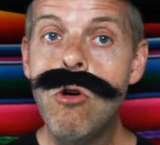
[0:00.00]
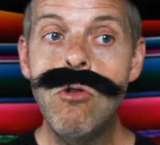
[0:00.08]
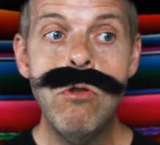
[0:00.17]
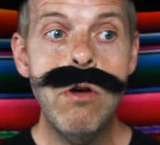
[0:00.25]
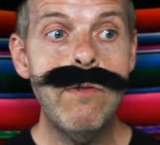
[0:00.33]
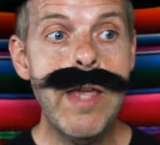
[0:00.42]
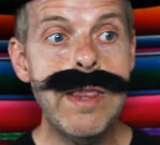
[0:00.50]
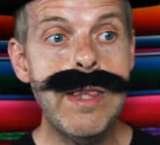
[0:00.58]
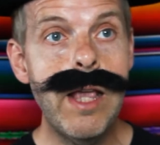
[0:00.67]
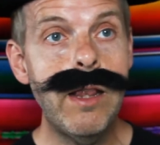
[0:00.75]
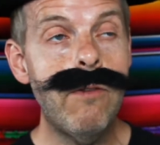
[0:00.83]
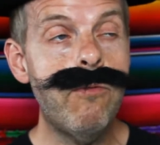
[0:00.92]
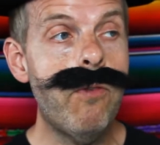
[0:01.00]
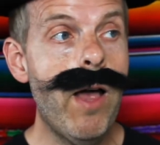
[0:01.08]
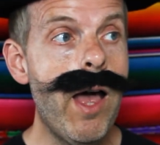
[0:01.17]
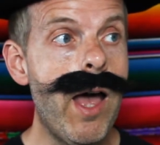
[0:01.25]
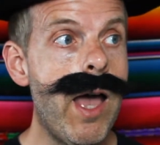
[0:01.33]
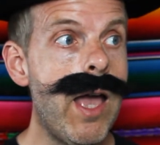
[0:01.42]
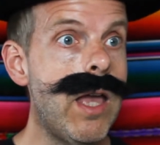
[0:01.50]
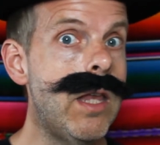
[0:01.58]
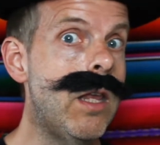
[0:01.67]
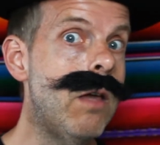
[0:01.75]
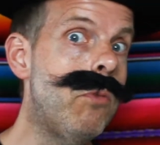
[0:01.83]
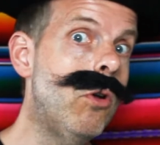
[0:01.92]
you have
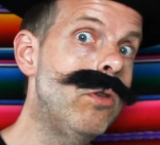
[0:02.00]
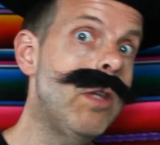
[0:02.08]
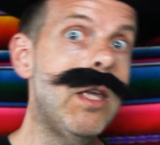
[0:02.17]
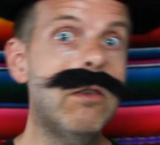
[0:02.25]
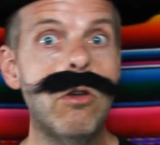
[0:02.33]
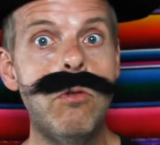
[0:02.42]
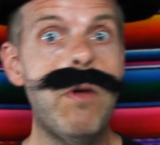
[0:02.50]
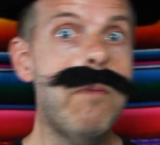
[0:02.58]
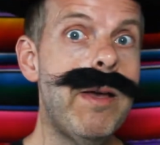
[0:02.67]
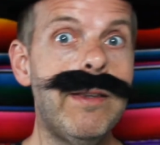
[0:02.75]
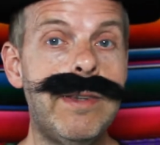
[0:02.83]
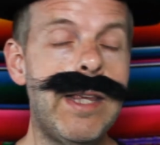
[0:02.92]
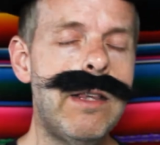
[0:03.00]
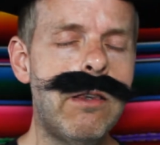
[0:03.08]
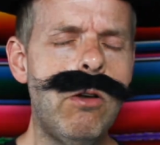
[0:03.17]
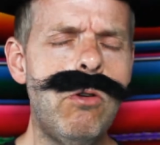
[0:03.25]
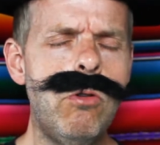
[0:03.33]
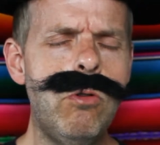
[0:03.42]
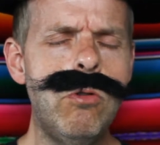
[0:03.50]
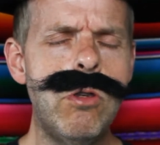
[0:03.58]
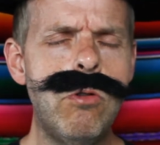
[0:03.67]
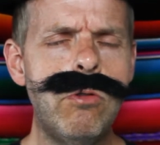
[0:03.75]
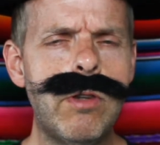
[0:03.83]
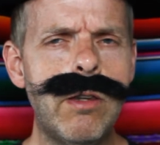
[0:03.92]
identified a bonito mamacita who
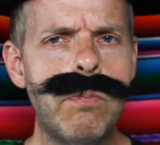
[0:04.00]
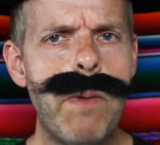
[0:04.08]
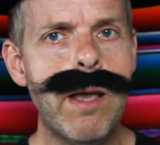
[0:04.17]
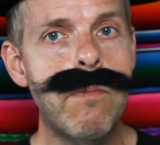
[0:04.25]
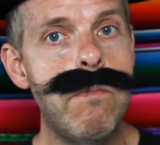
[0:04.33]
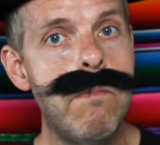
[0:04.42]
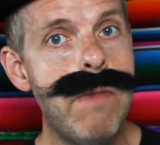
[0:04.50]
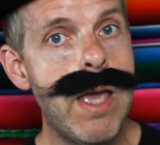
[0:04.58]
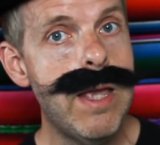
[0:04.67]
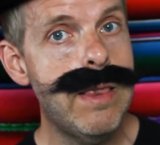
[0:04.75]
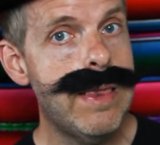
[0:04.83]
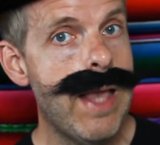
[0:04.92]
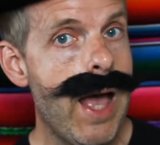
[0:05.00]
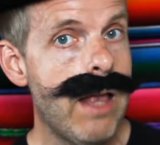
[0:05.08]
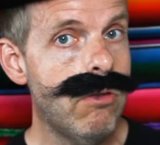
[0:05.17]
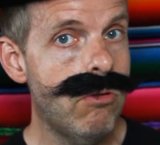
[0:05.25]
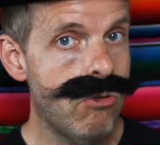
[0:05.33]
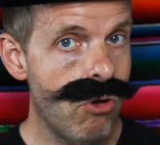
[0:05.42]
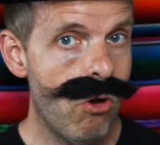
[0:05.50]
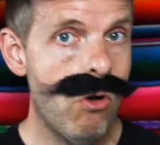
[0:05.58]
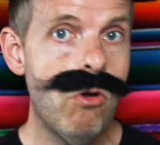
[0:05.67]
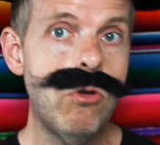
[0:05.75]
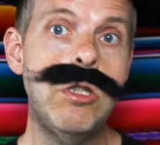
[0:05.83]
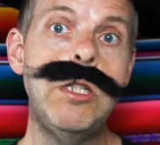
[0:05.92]
you suspect may not
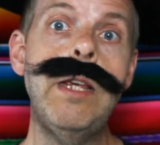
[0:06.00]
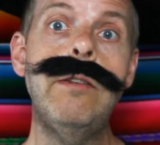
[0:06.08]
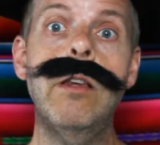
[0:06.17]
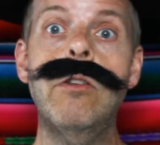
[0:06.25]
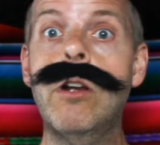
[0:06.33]
know Jesus